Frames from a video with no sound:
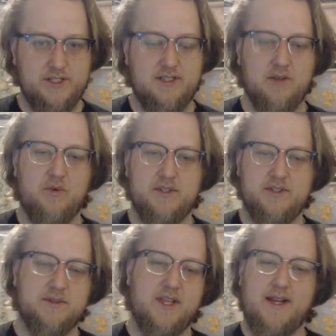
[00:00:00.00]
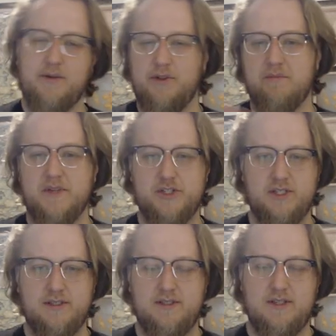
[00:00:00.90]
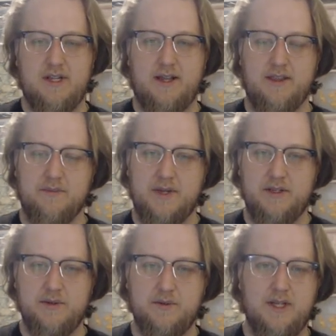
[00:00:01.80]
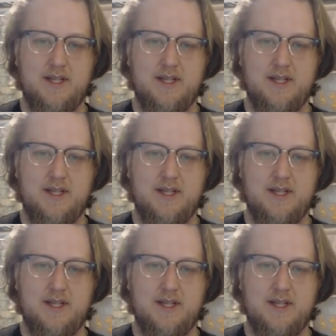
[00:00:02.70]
They want to lay out their mission on the menu,